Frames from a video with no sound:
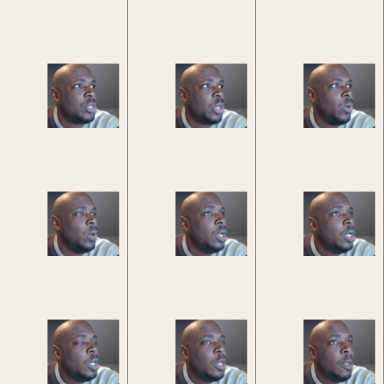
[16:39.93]
So
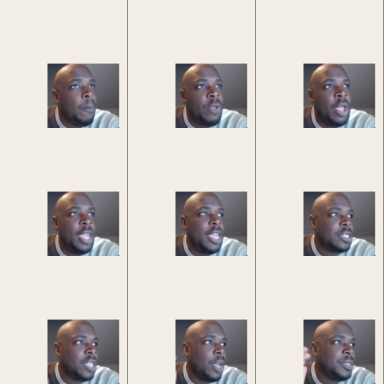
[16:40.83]

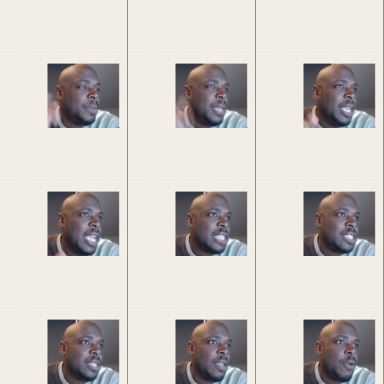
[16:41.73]
it's going to be a
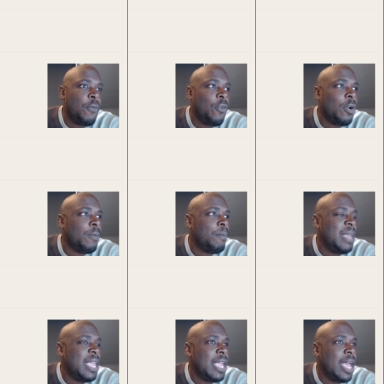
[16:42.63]
yes from
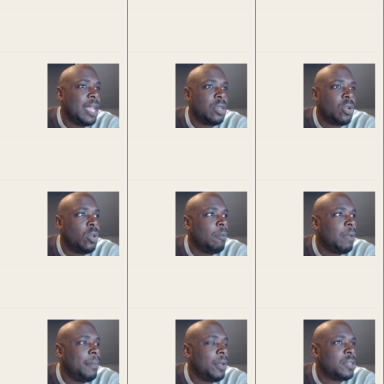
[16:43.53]
me and all
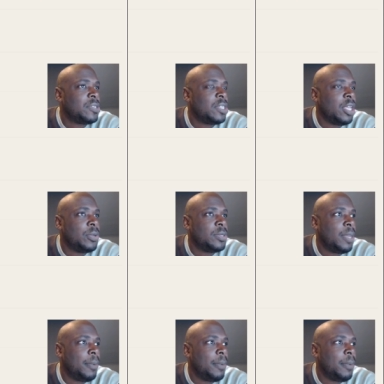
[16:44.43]
my masternodes.